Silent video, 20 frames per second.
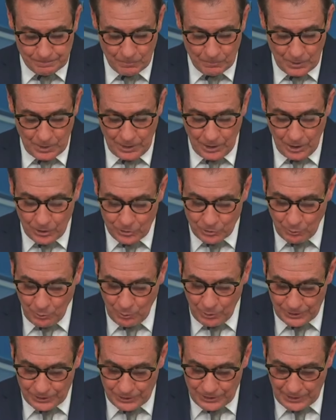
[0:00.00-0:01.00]
And I also
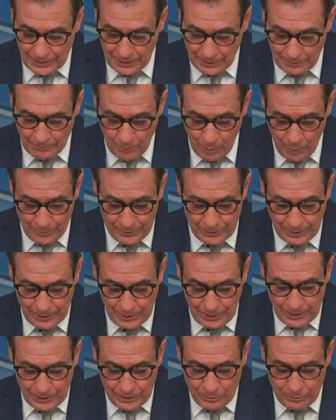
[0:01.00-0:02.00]
want to take a moment
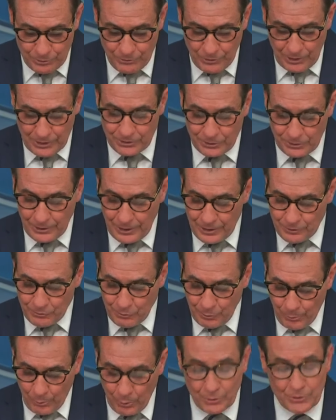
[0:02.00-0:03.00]
to address the latest
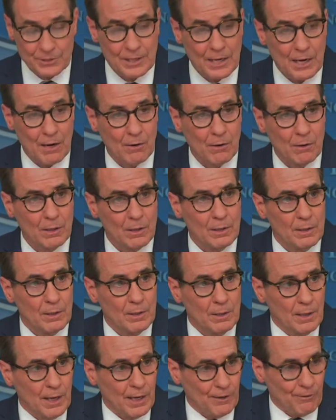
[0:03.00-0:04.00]
reports now
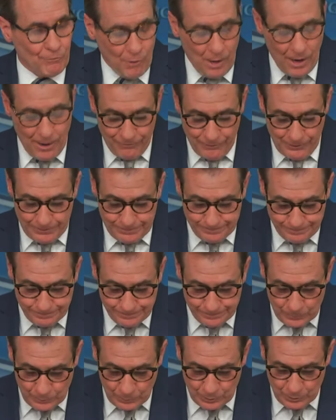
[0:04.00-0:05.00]
out of Rafah,
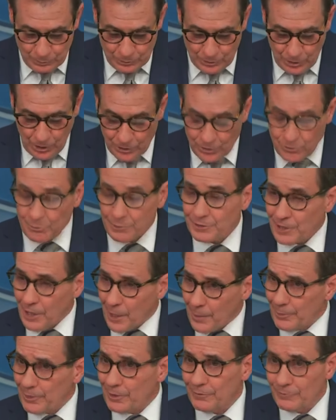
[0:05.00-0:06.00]
which was also a
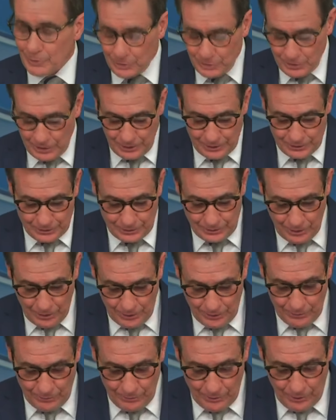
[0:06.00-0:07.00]
topic of discussion on
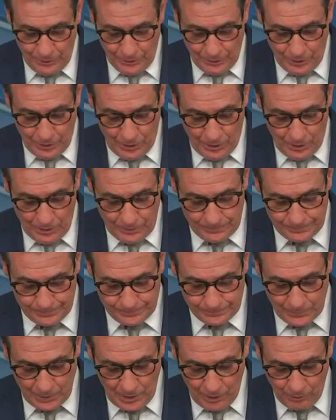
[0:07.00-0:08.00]
the, on the call.
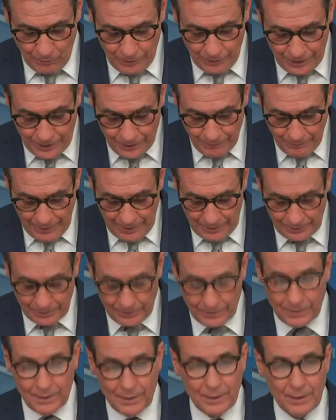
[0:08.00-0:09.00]
I'll reiterate
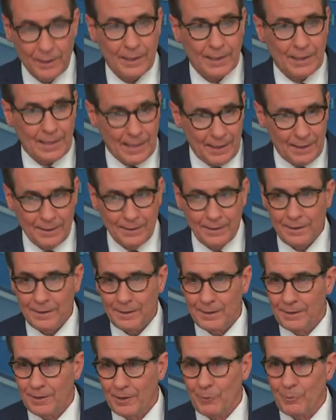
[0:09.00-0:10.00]
again
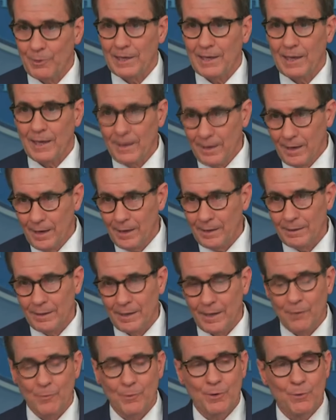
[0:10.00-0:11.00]
that we cannot
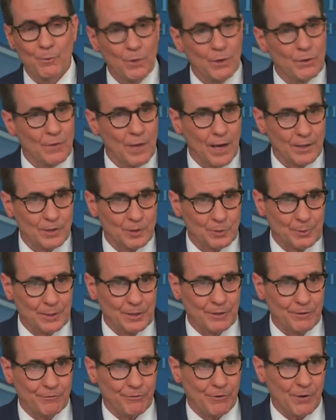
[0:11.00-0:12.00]
and we will not
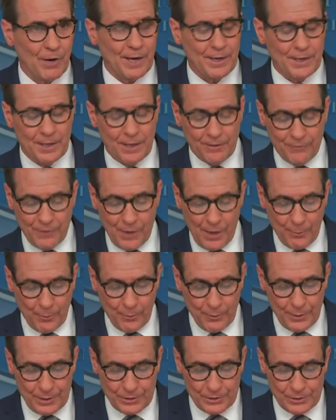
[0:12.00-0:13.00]
speak for IDF
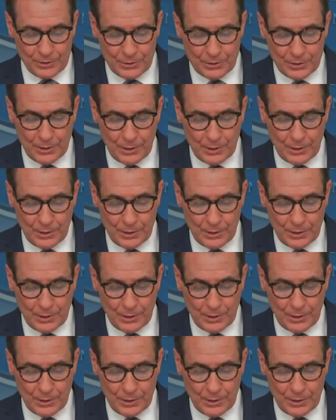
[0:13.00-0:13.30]
operations.